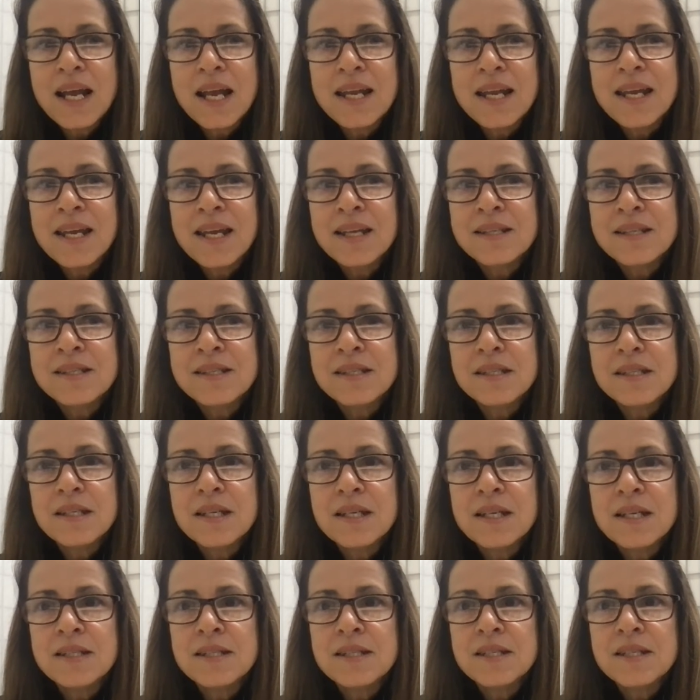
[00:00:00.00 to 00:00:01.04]

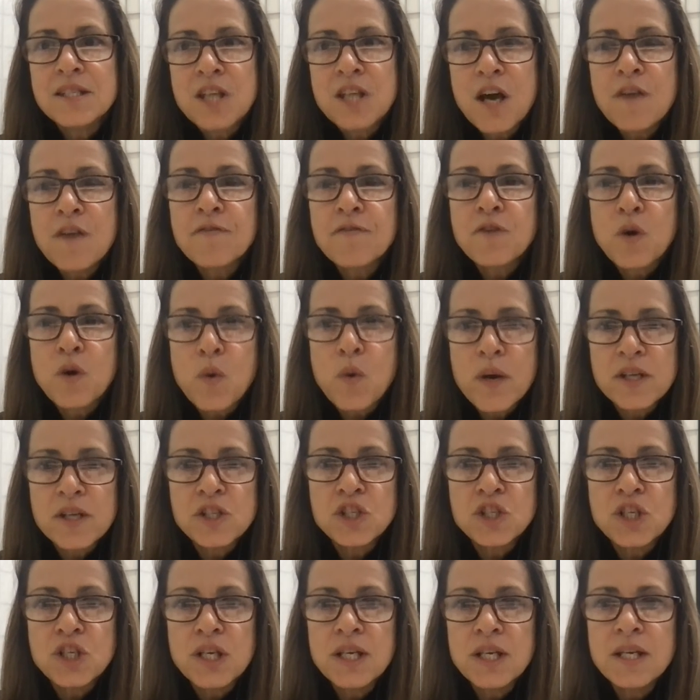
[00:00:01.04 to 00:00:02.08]
it's a tough
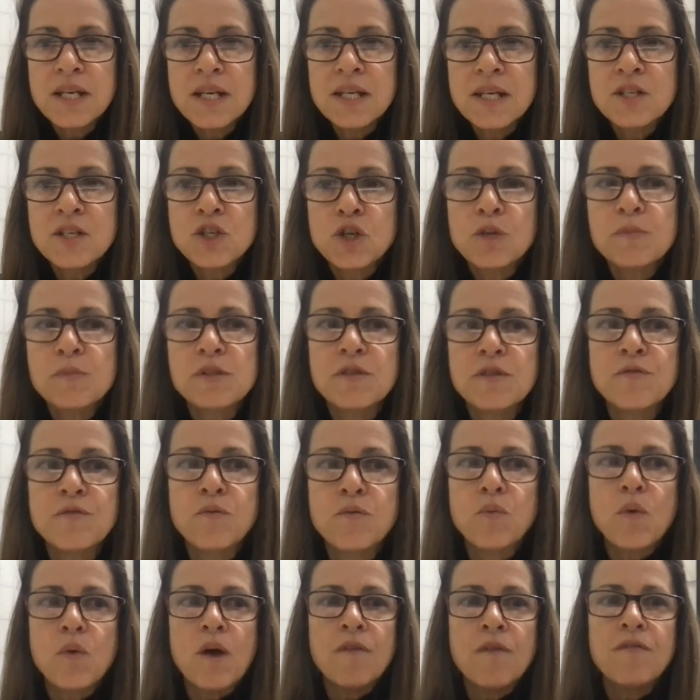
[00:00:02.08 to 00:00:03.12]
question in terms of